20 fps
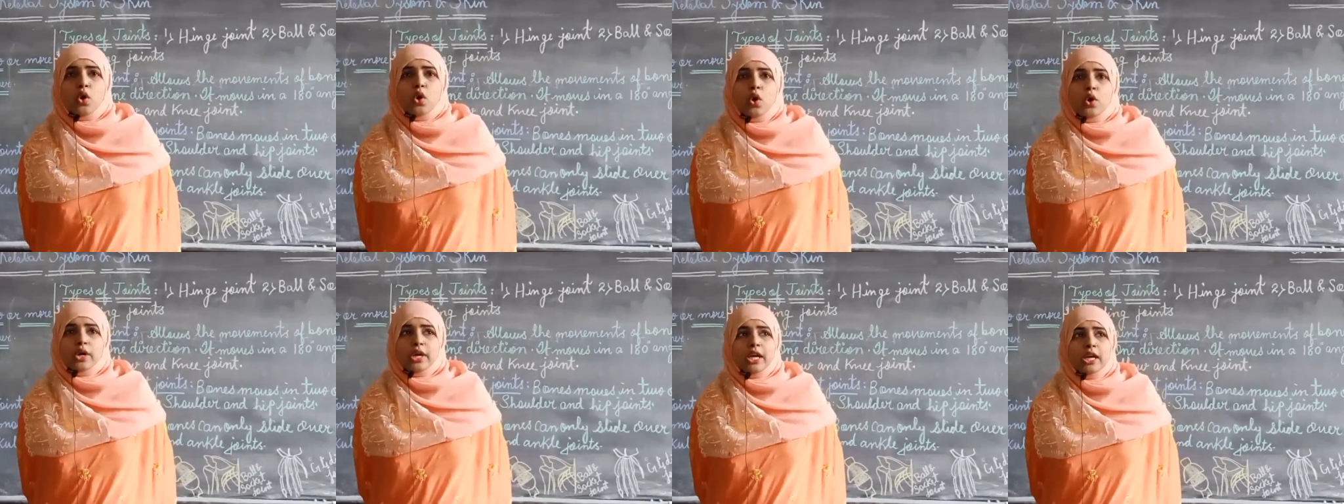
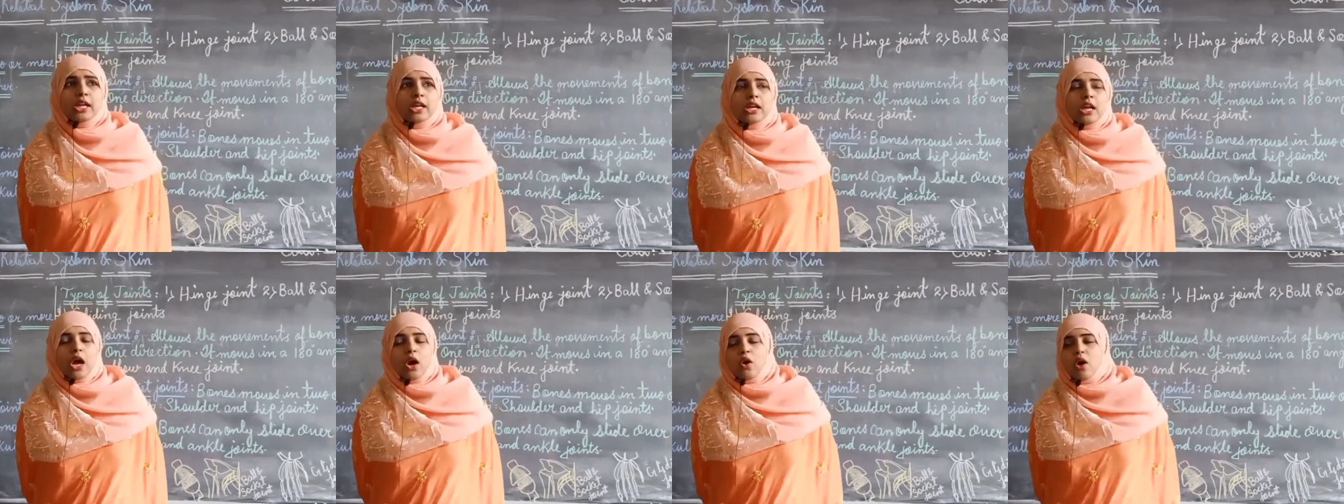Okay,
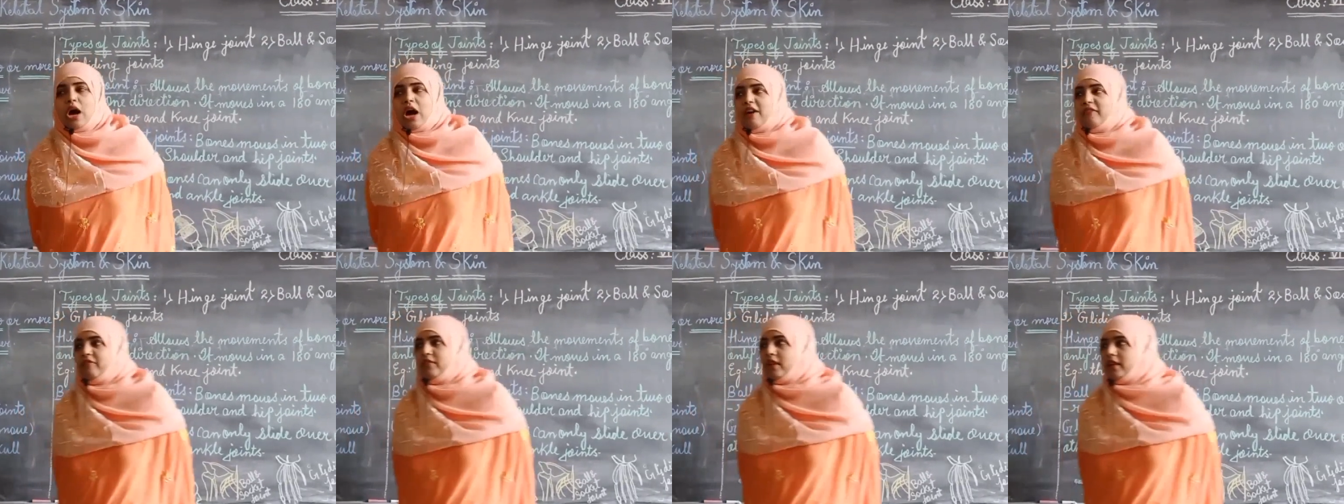now
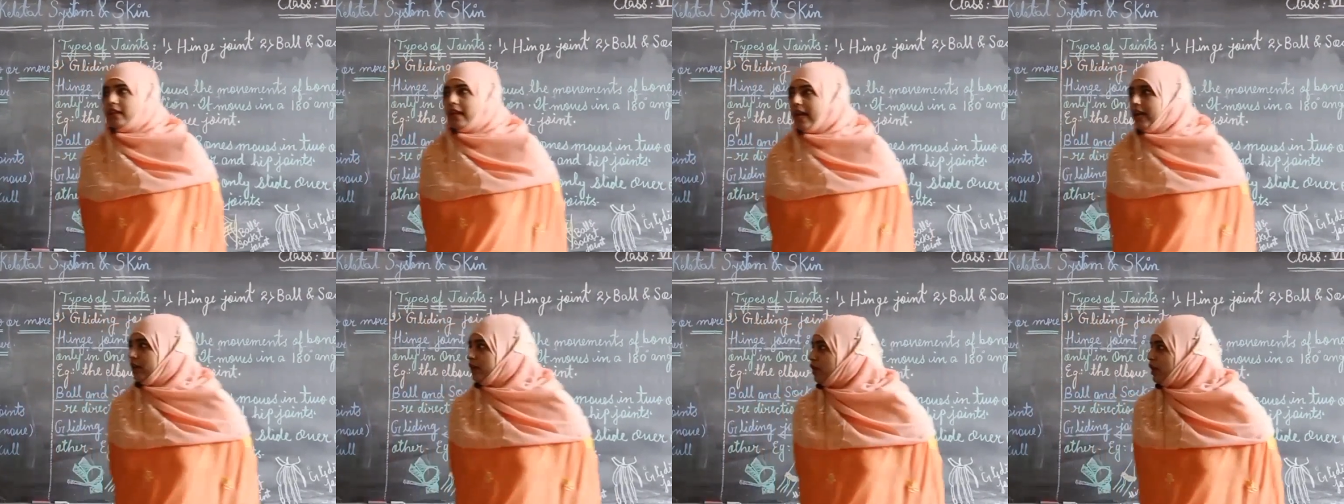after
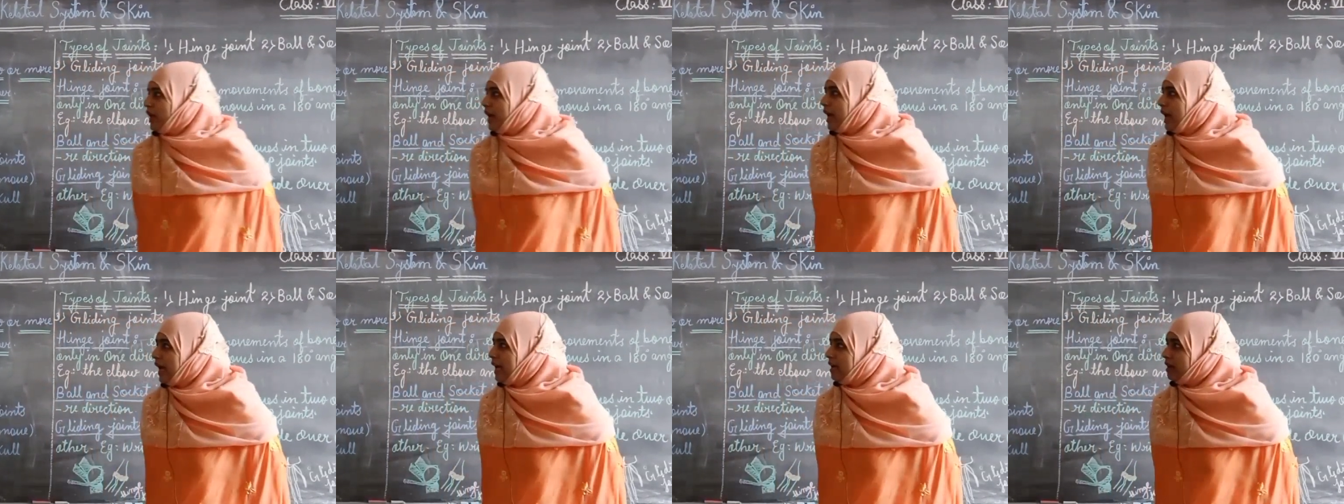
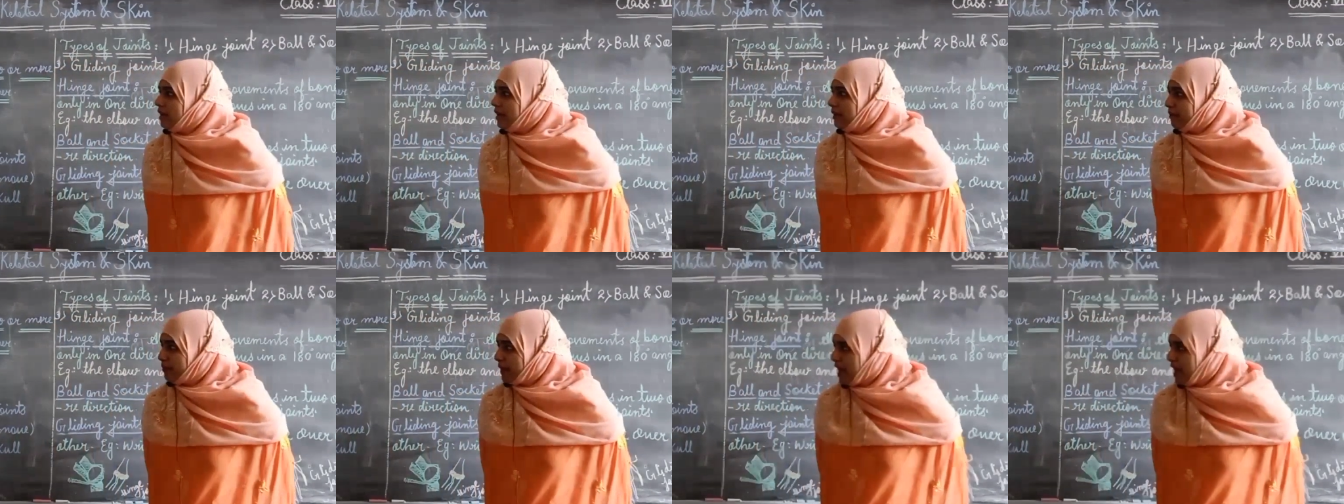that in